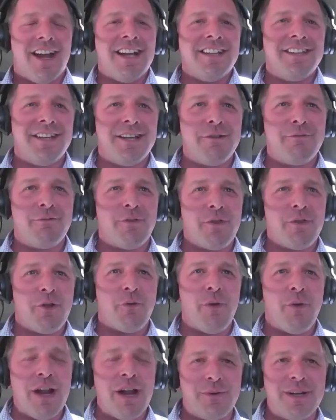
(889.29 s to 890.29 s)
I did it for the
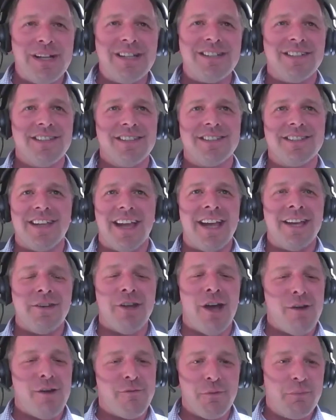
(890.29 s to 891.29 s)
right reasons and
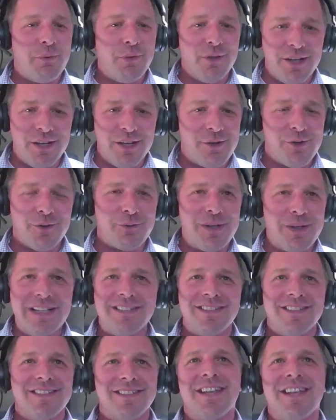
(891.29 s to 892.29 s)
not for political
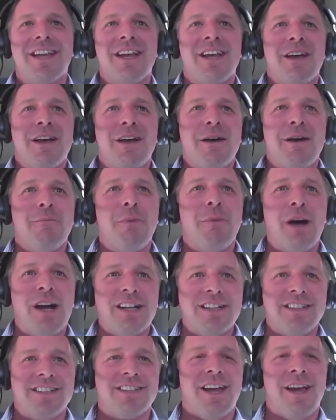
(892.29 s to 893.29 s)
reasons.
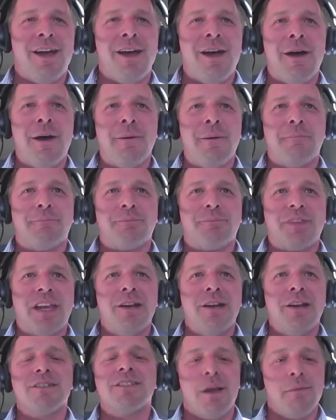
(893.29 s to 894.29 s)
But
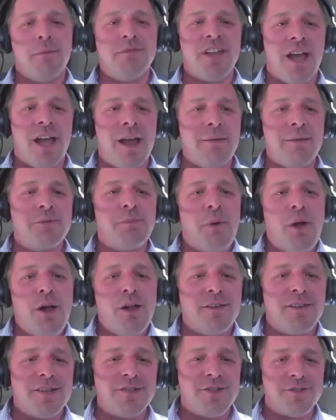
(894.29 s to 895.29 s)
sometimes
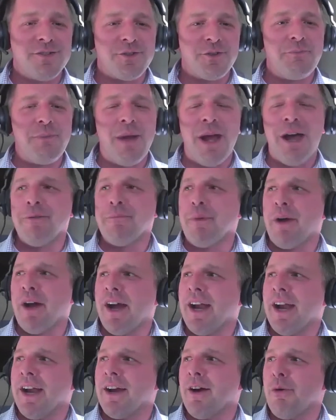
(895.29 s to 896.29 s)
politicians are bound
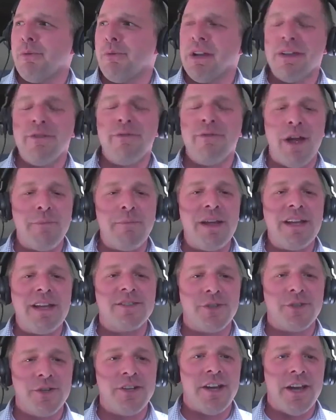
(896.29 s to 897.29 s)
by, oh well, if I make
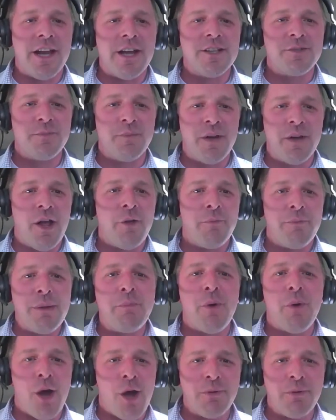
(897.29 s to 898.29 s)
certain announcement, I'll be
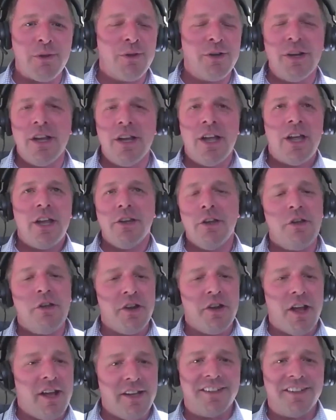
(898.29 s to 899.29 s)
popular. No,
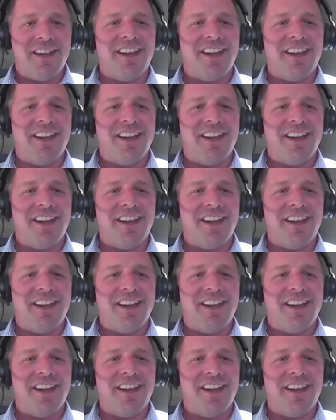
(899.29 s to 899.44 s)
you're not.